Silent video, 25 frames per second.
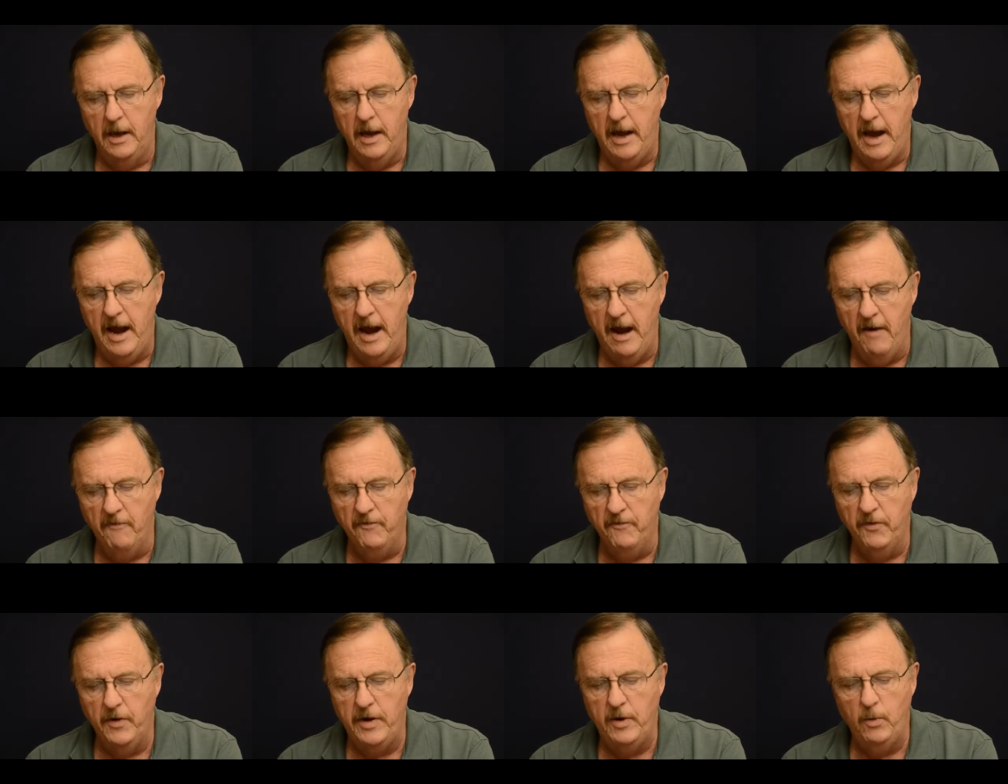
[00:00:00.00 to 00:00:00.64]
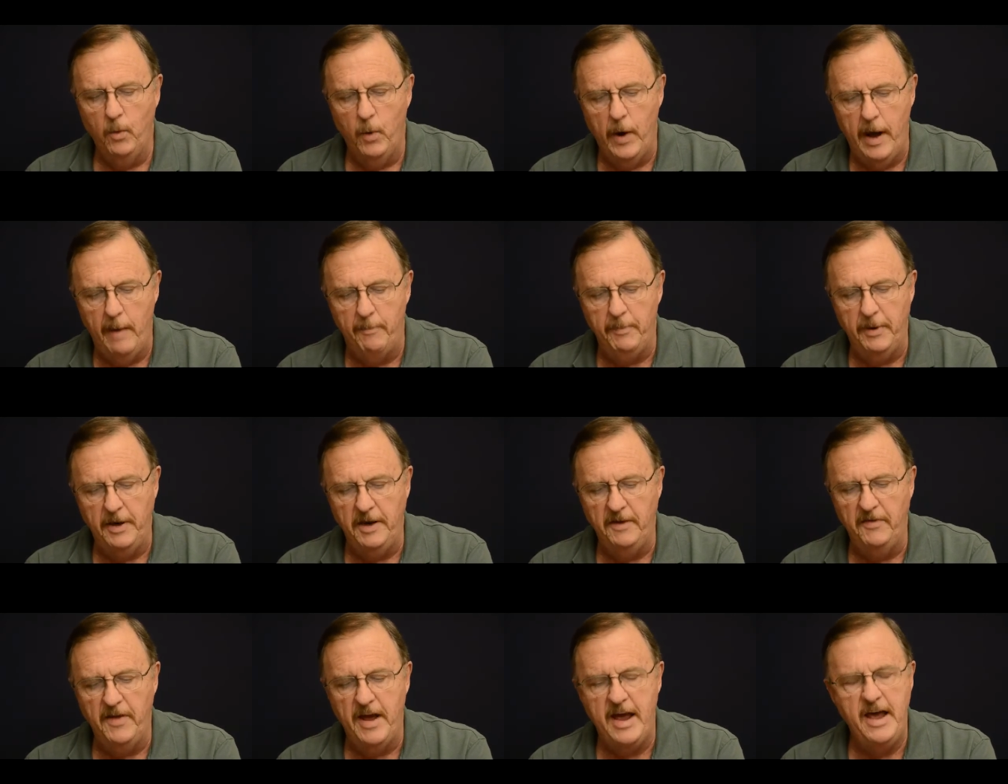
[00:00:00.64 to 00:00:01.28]
every
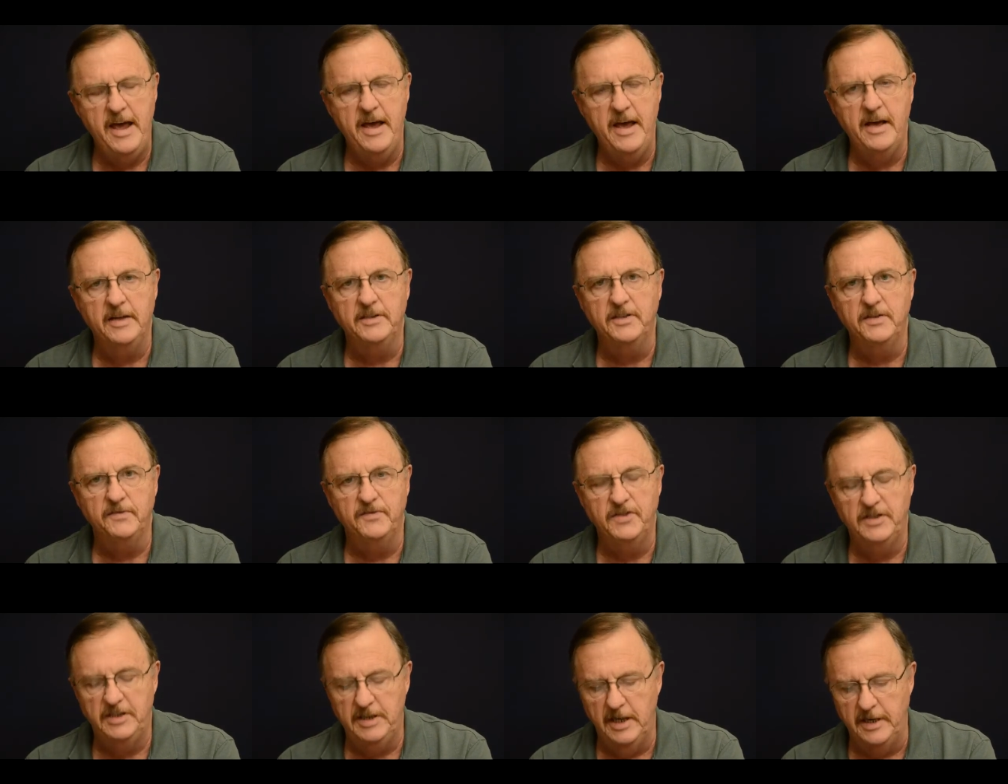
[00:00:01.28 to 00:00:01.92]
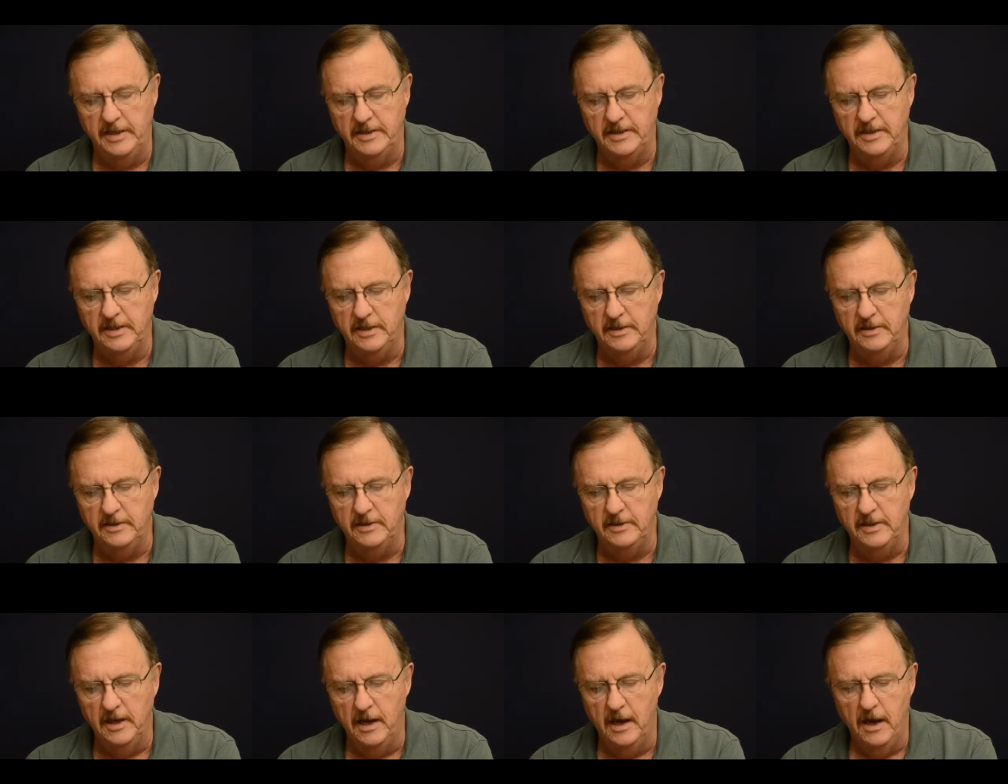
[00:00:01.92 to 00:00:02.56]
weapon in the hands of
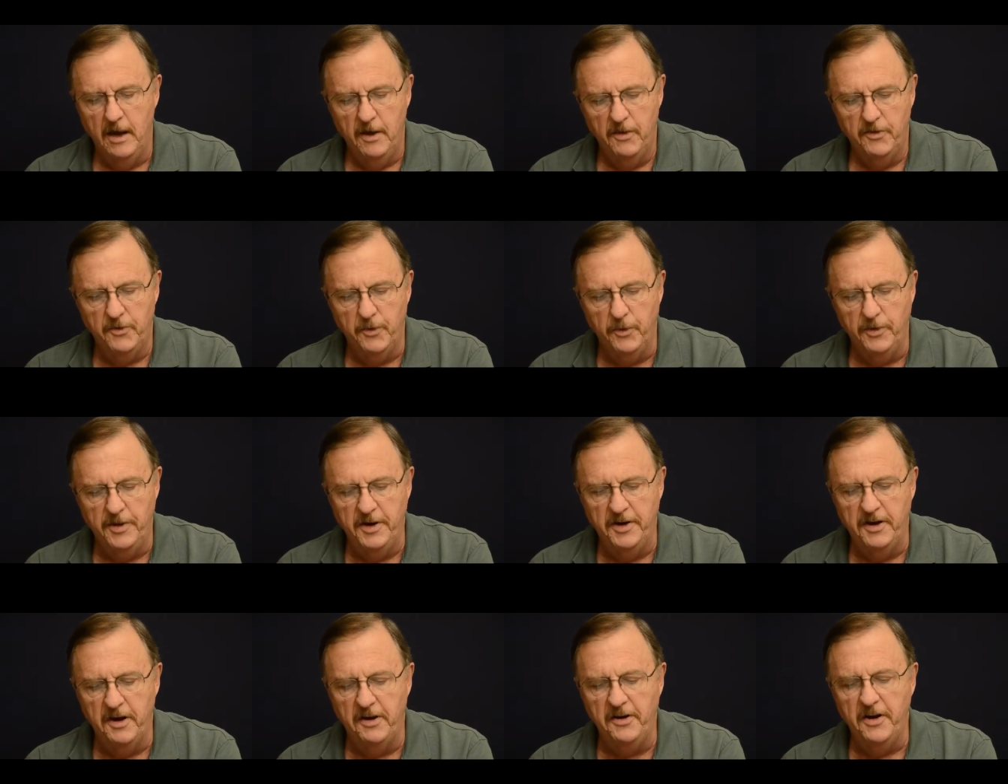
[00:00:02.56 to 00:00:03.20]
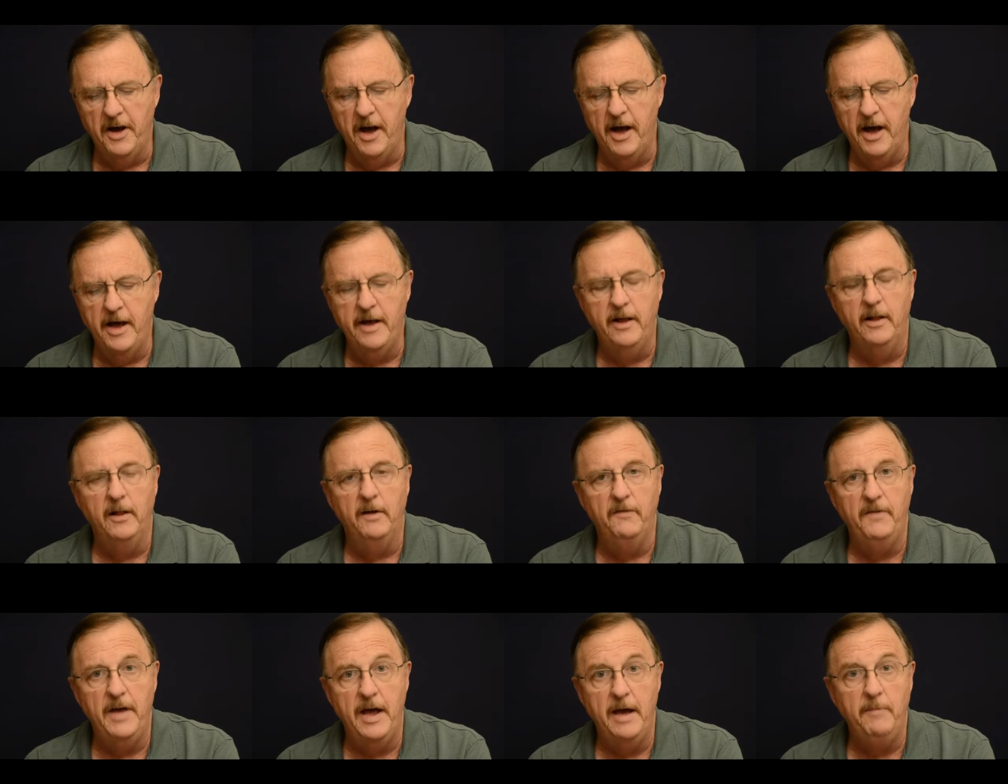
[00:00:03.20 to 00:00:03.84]
citizens through the denial
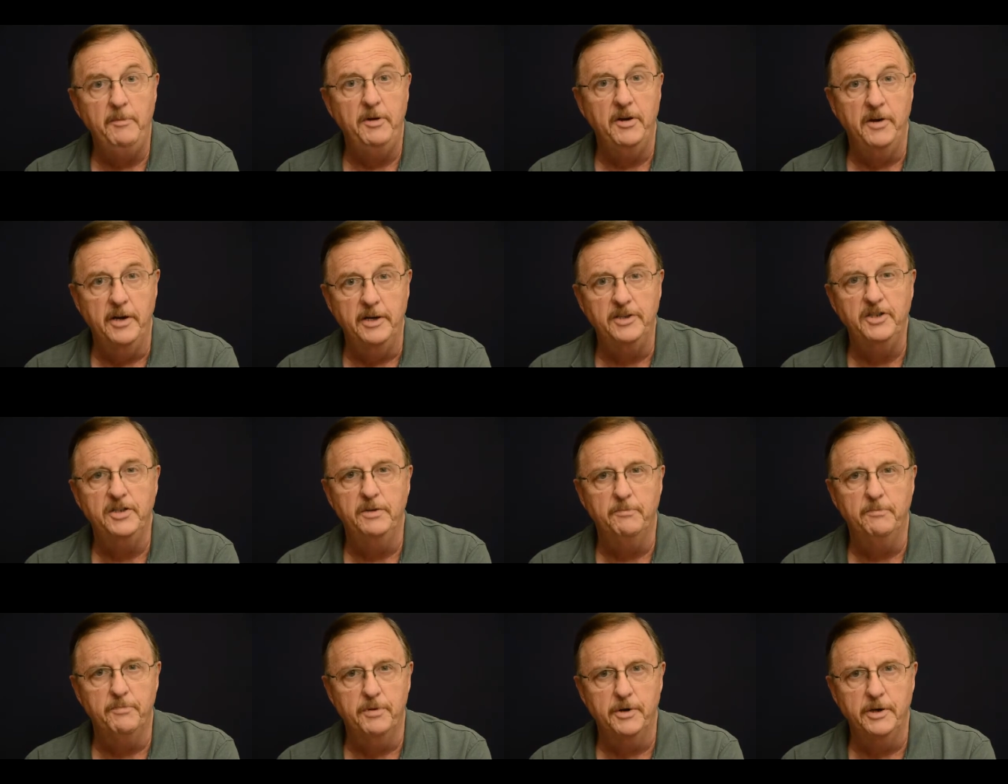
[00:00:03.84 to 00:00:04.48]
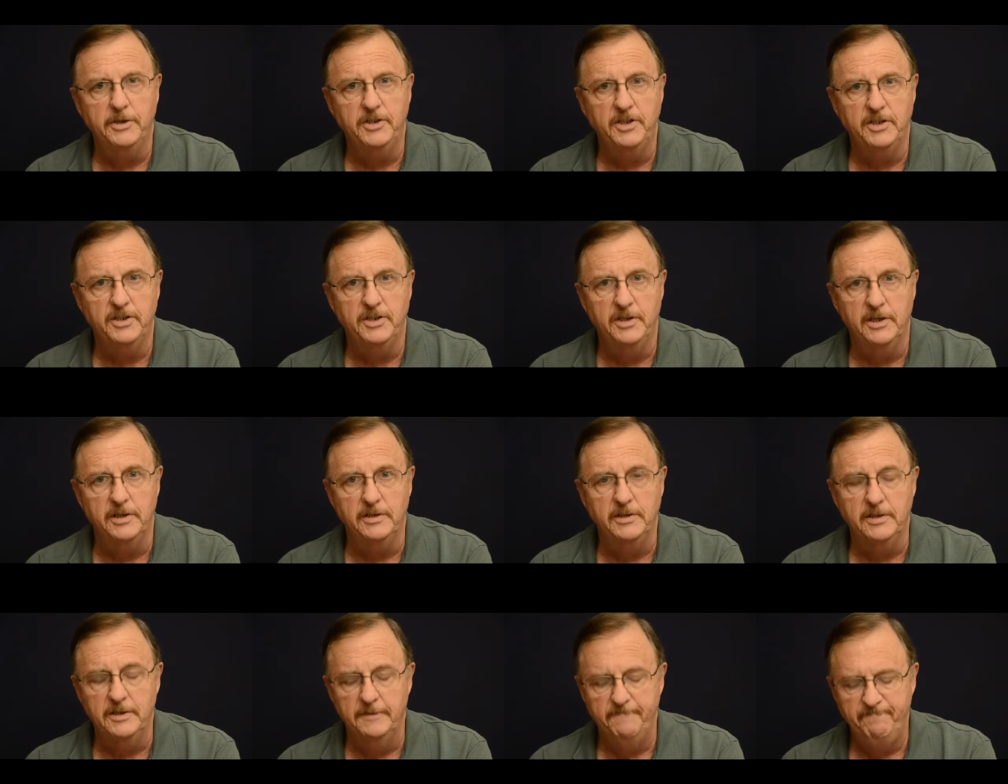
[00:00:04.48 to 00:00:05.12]
of ammunition
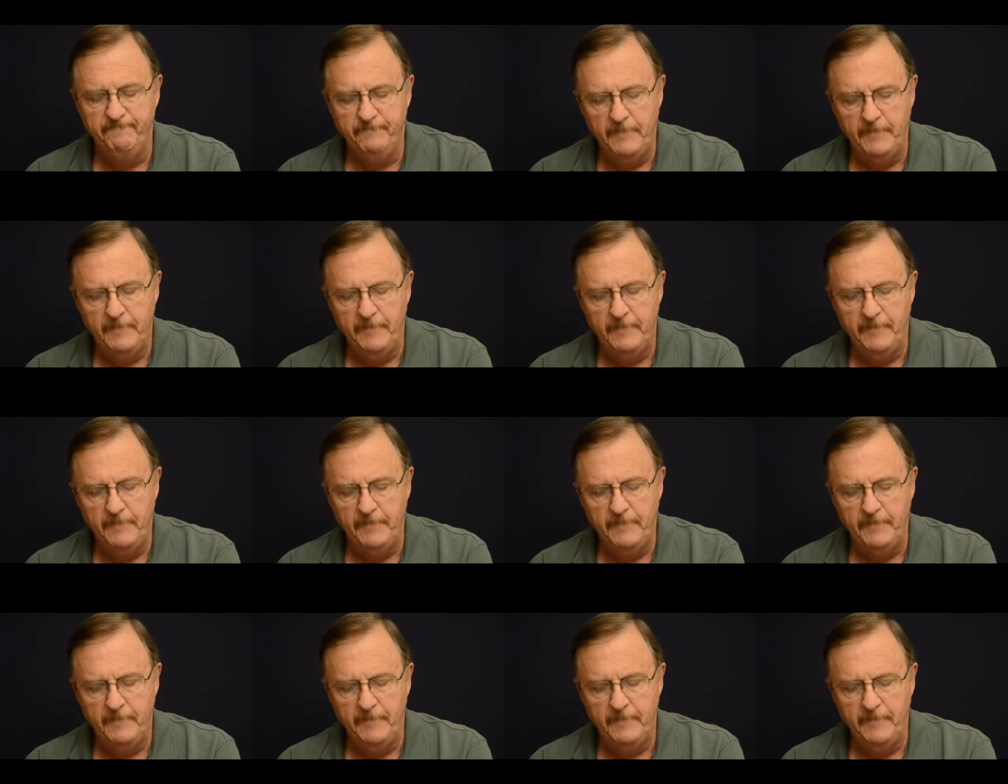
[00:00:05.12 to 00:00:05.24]
purchases.